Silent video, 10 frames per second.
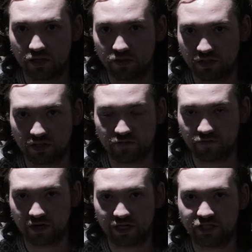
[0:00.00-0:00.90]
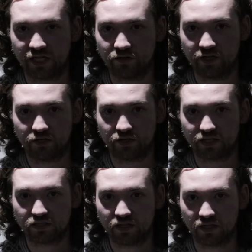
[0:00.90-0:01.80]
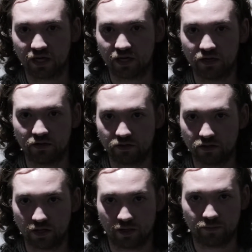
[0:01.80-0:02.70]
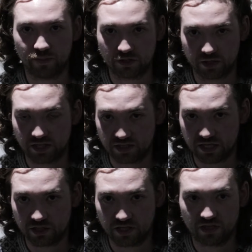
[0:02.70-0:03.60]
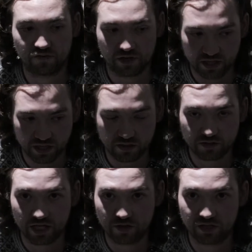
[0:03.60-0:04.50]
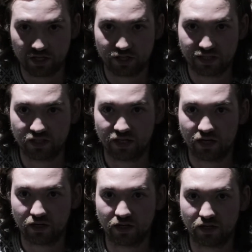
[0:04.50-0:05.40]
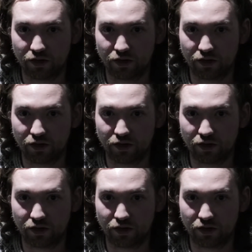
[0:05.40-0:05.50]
there's a very genuine interest in that, and me training as an engineer, a very genuine interest in that.